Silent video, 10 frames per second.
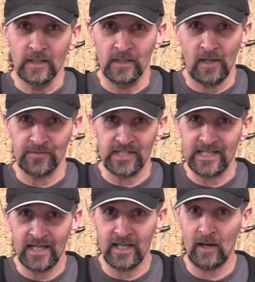gloves to
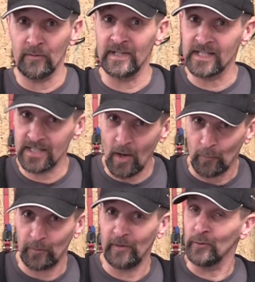take care of
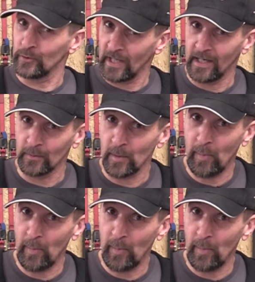yourself if you're dealing with a